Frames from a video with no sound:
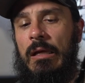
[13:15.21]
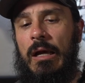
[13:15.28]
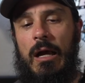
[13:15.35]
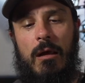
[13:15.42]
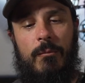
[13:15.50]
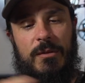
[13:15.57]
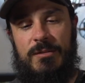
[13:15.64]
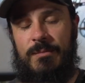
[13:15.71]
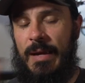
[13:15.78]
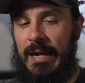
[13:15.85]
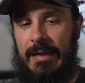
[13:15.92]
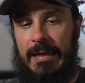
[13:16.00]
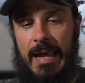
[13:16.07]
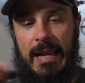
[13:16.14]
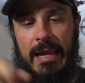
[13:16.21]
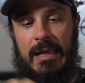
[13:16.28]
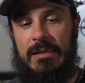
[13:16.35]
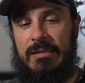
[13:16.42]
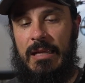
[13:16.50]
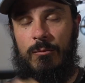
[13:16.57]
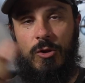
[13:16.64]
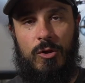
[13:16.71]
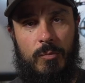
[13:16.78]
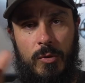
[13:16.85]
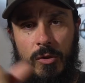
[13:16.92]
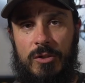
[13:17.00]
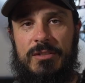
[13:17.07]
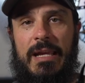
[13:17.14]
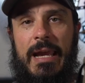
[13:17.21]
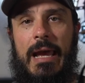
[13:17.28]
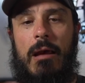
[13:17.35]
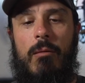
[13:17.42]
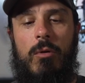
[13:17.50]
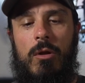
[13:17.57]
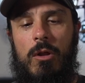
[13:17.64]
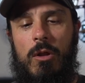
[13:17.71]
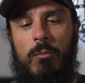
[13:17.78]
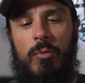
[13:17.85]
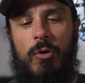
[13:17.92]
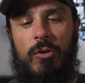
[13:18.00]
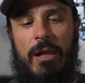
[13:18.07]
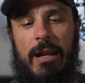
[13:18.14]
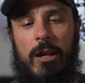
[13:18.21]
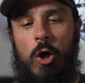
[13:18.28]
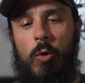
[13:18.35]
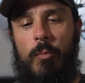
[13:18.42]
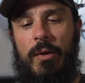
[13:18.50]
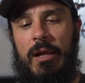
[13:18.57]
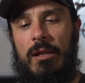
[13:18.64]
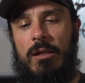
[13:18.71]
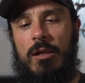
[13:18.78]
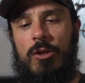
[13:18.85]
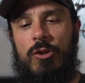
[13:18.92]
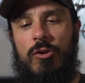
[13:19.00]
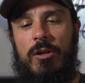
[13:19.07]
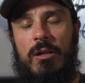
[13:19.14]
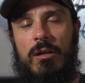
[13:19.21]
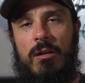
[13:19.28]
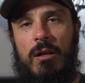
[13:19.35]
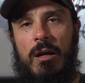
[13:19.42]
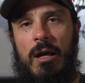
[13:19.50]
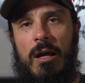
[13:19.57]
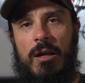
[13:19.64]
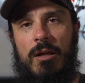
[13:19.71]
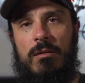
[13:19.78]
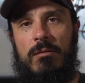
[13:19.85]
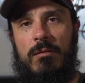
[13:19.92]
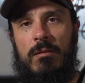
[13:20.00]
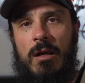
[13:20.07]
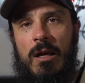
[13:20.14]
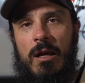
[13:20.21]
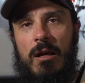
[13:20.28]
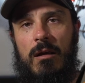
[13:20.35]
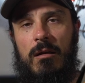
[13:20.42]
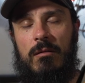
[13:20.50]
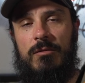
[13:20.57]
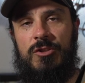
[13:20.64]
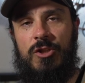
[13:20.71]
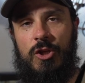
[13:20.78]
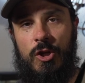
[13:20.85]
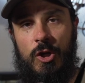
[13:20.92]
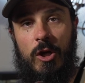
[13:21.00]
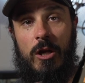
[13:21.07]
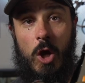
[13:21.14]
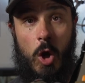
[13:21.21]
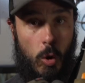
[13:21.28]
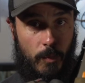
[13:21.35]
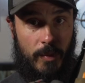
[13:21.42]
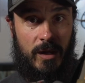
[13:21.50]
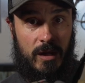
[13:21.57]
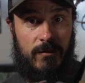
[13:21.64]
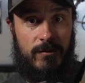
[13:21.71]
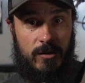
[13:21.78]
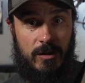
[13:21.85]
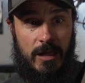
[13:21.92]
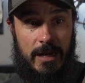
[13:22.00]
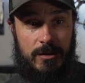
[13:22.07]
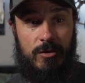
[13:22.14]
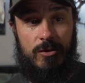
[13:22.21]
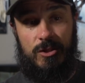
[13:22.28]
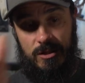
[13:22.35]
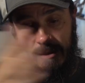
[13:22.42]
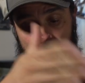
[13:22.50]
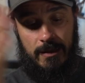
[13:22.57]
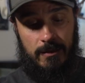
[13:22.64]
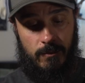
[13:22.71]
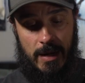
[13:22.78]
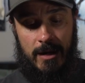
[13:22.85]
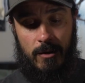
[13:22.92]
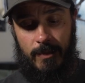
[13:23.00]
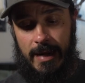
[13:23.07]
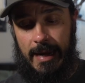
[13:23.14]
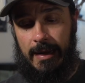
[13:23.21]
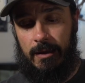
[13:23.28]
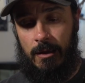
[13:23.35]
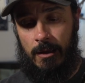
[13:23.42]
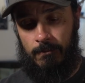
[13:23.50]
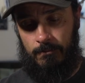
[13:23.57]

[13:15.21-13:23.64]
It's magnetic, same little pull tab. Pull that open. You can secure it open if you'd like to, just like the Bino pack.